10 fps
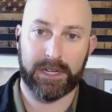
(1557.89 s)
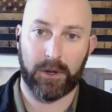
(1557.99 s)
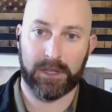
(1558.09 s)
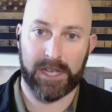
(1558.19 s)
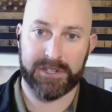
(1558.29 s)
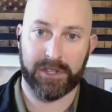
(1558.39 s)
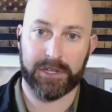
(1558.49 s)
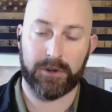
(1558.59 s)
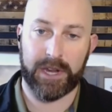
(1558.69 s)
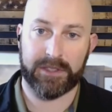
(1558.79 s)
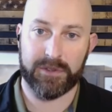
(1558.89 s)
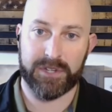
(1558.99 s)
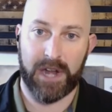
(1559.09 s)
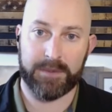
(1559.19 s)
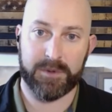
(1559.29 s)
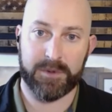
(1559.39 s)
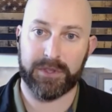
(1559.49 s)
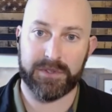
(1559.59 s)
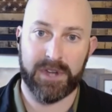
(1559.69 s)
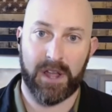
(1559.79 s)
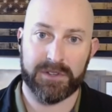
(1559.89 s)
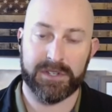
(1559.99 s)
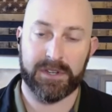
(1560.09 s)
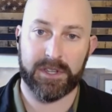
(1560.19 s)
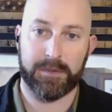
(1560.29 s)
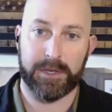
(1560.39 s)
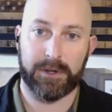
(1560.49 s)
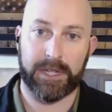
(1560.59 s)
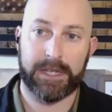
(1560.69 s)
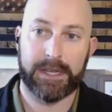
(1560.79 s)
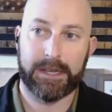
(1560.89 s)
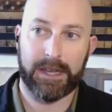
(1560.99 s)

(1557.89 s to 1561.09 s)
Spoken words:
allegedly create those jobs or put those dollars into the community.